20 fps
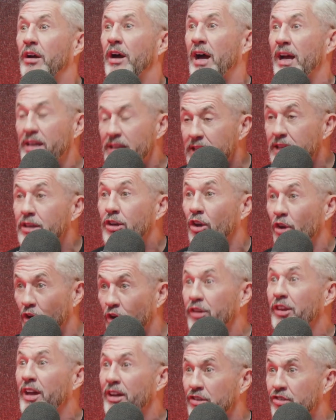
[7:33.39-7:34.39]
I need to get out
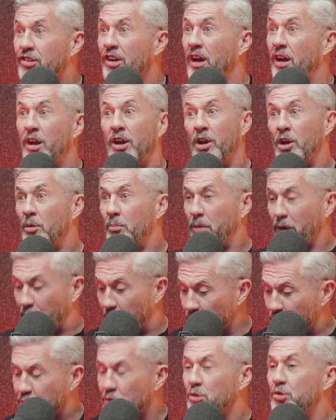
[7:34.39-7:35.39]
of that shit,
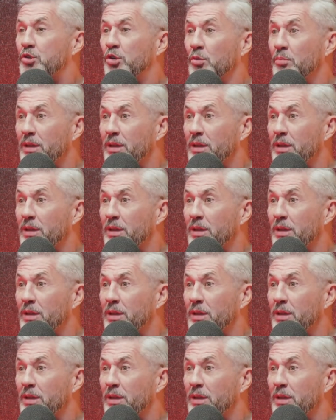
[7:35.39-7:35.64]
because social